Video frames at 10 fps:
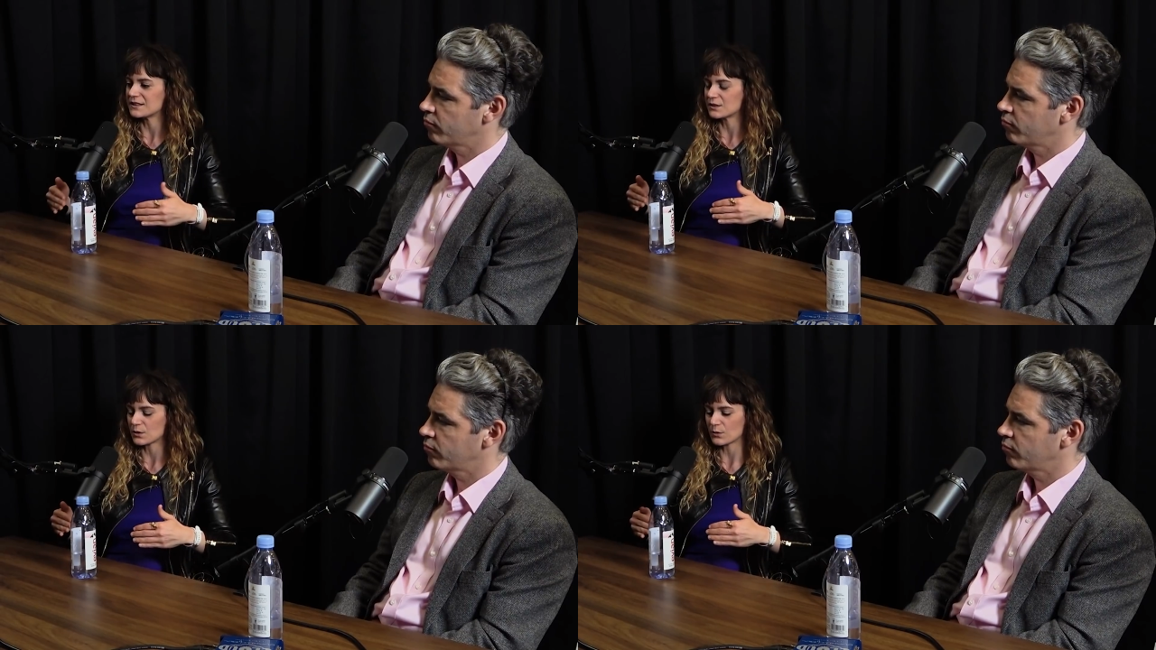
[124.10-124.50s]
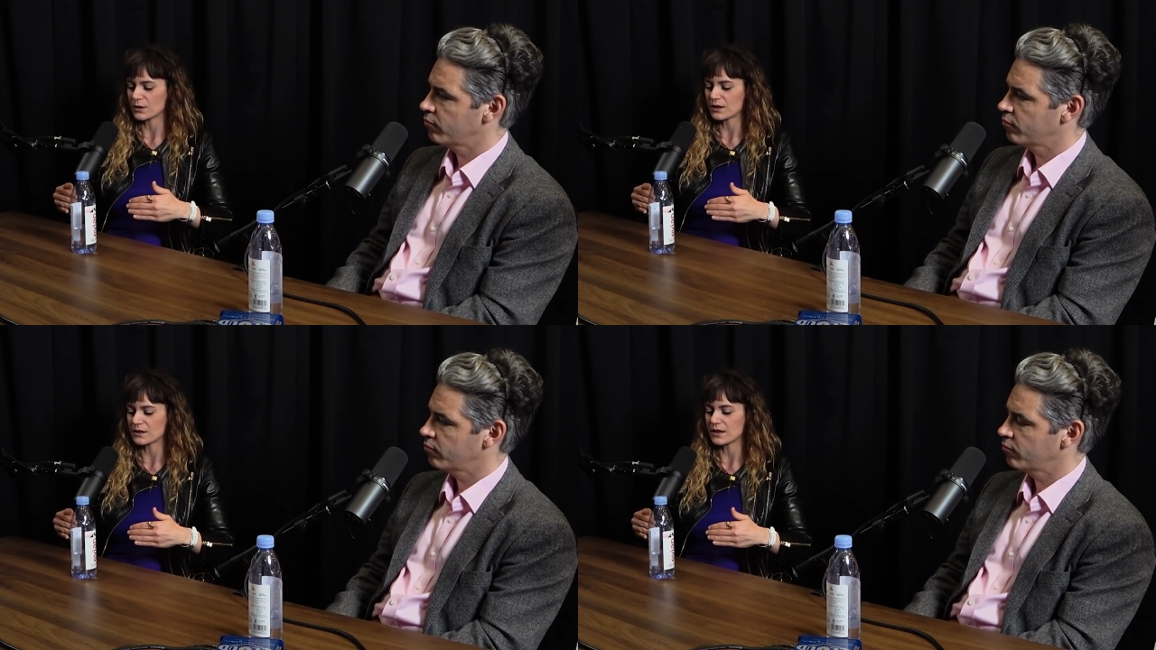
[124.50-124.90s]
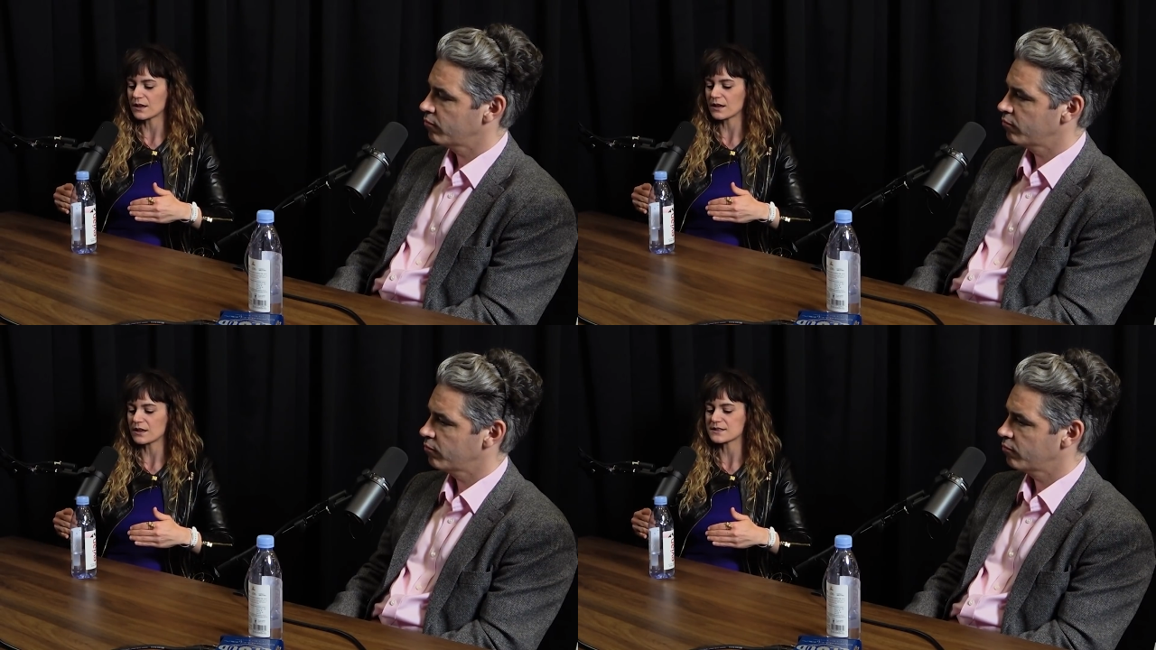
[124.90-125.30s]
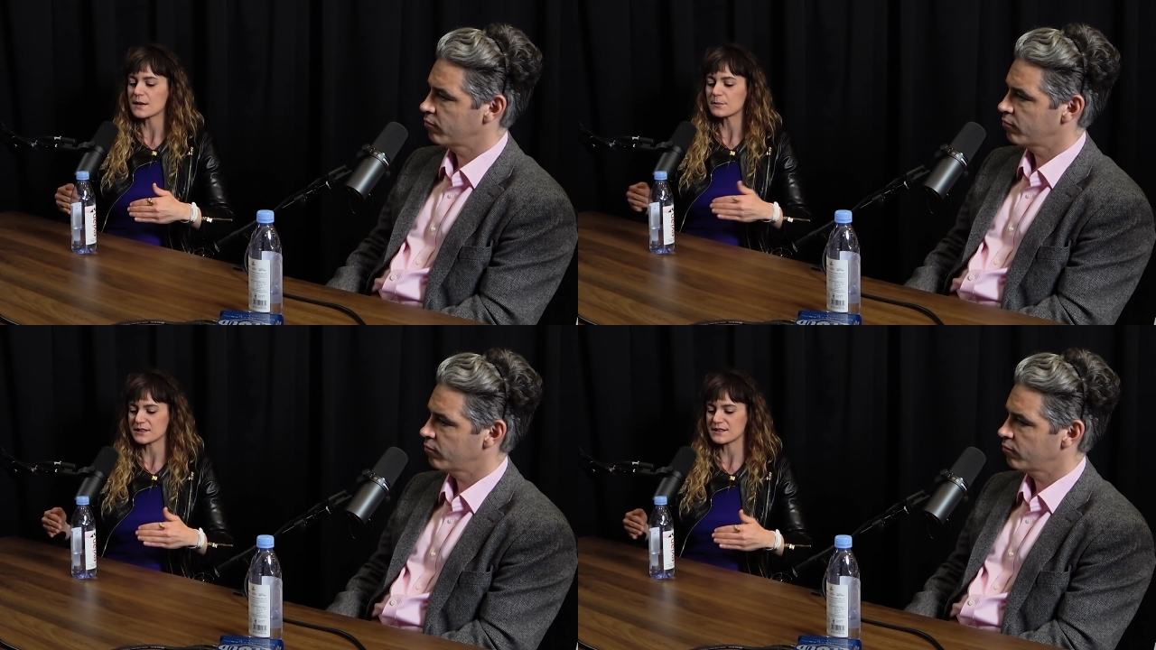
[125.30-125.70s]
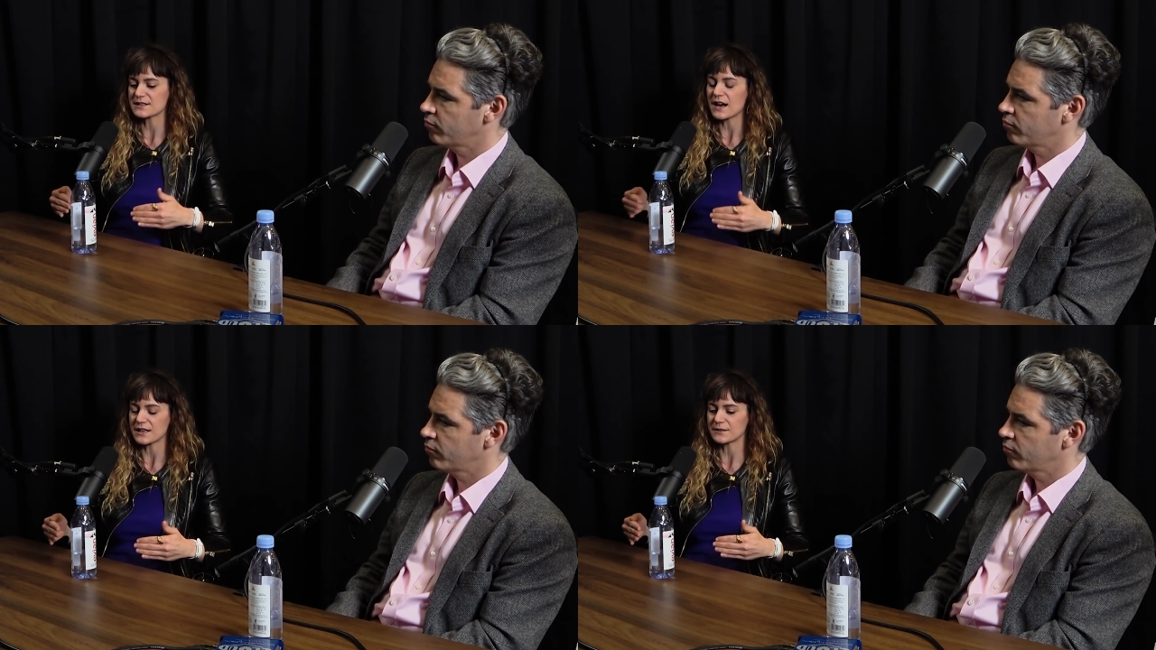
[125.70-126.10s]
Speaker 1: you know, assembly is
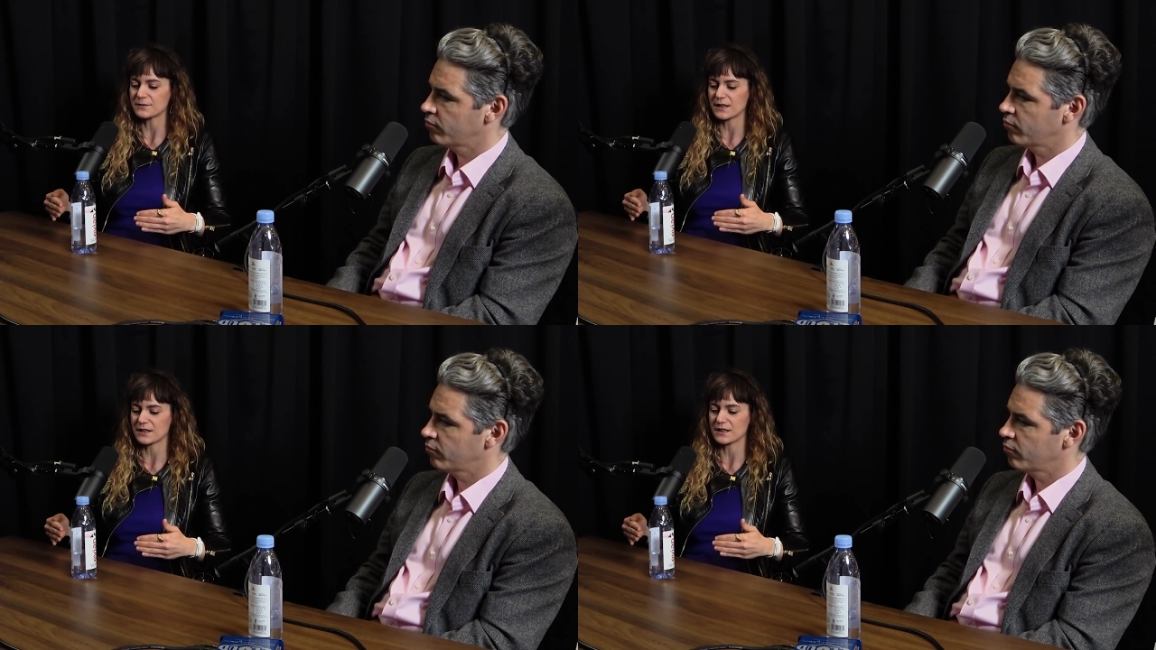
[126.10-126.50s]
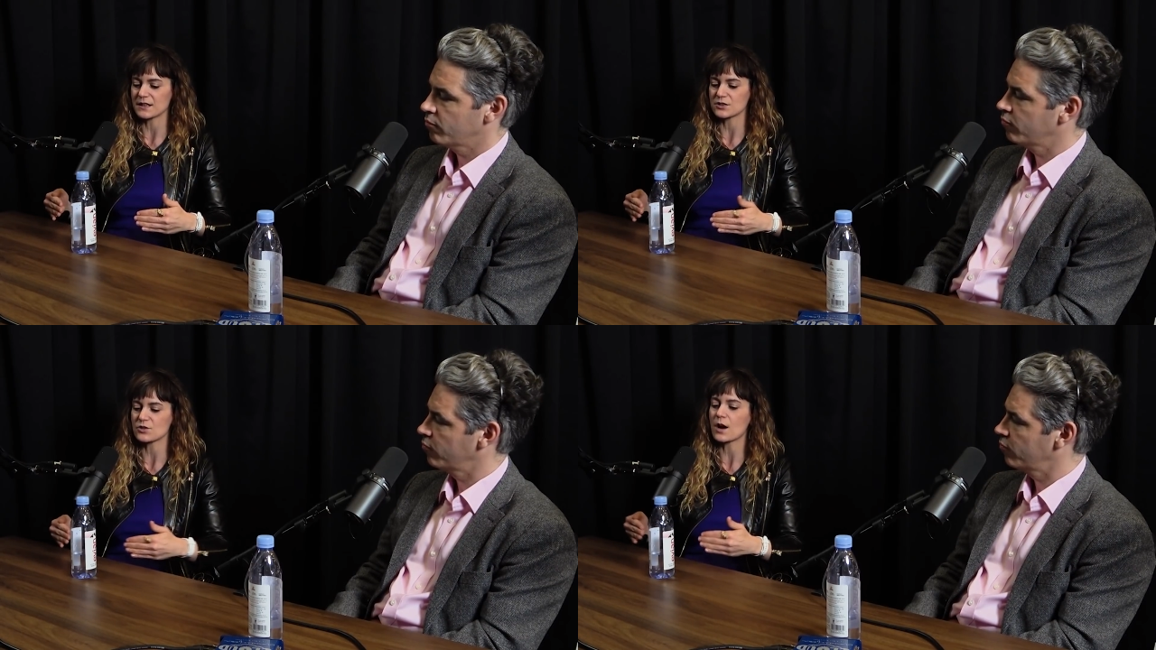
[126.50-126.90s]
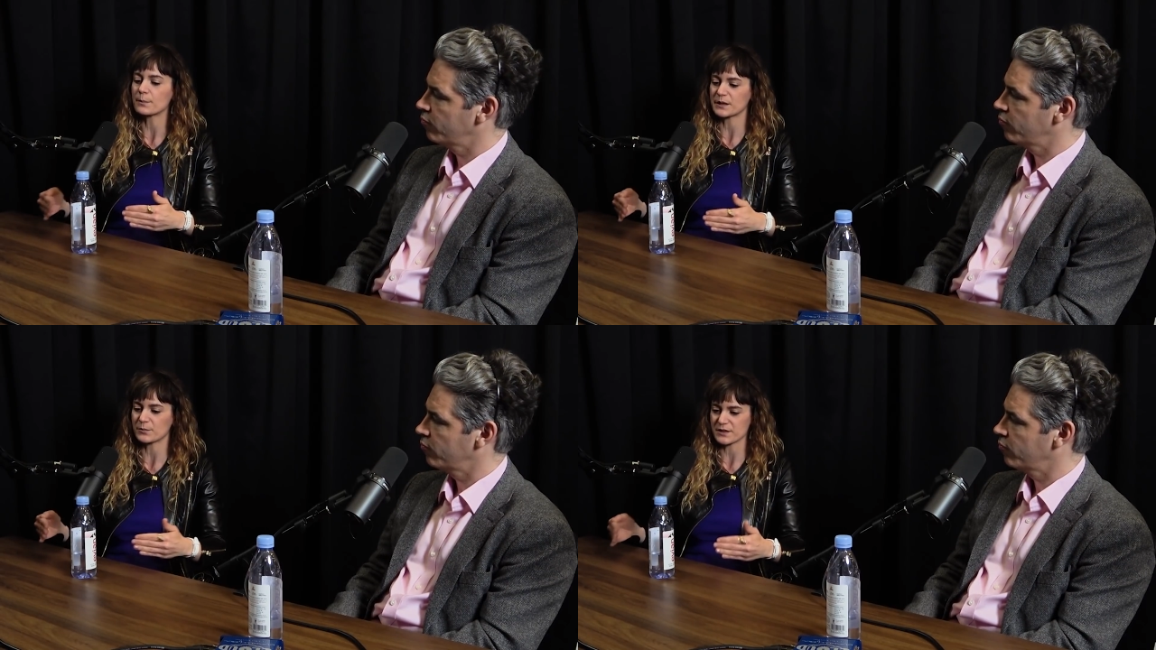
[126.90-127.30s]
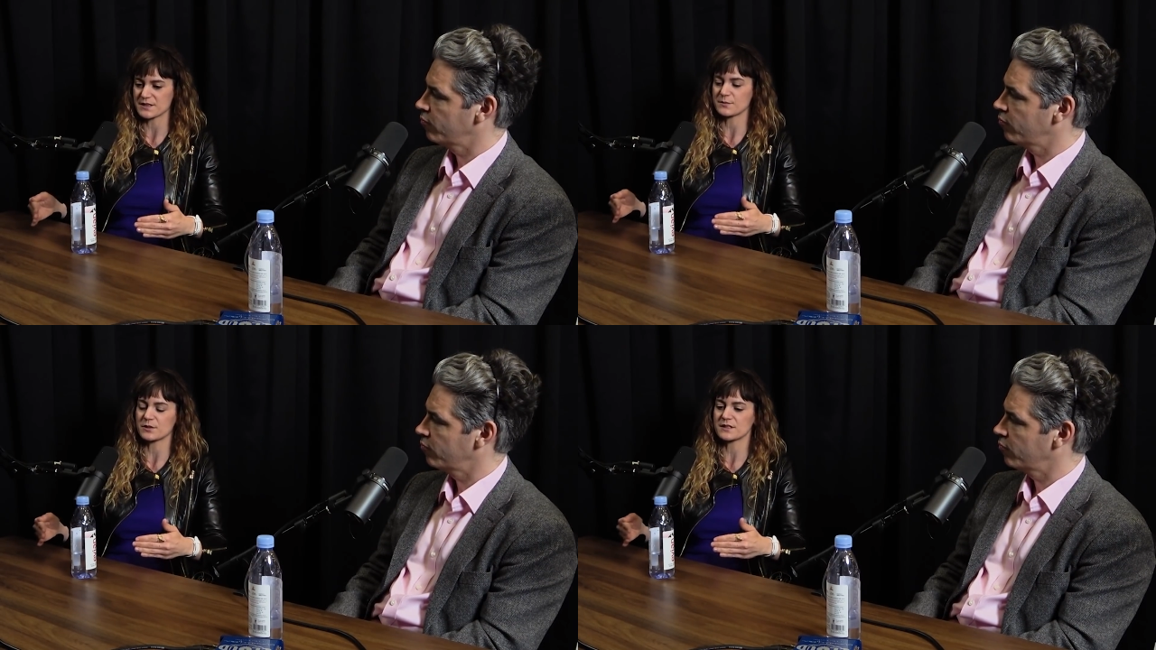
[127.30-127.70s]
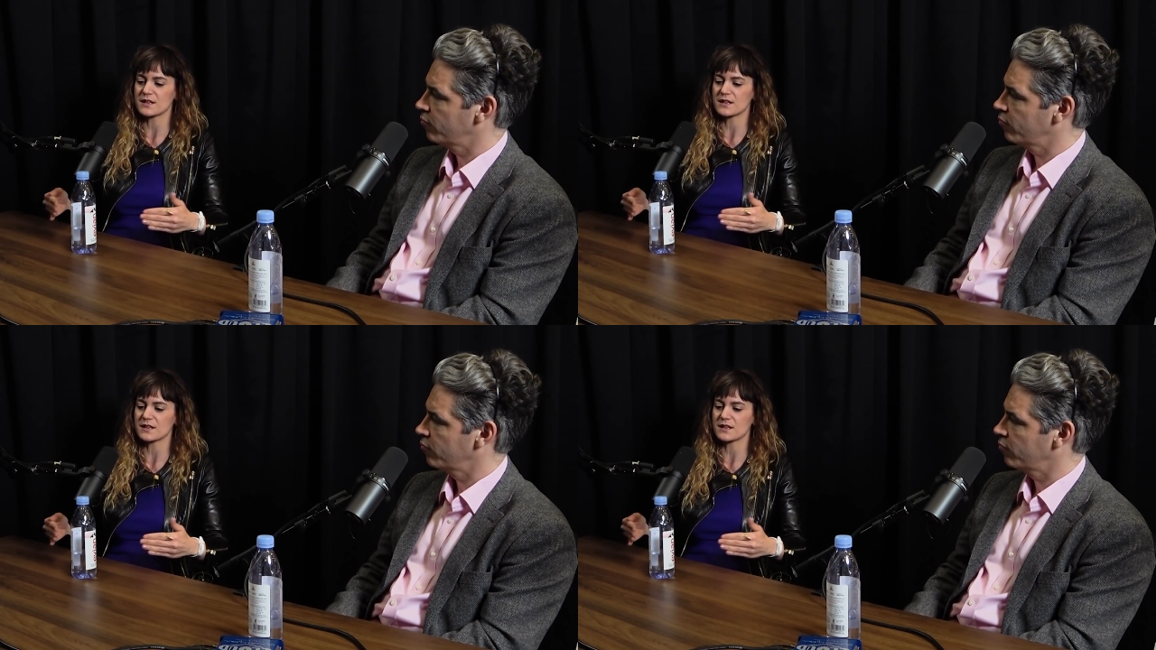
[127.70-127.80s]
kind of like an entropic principle.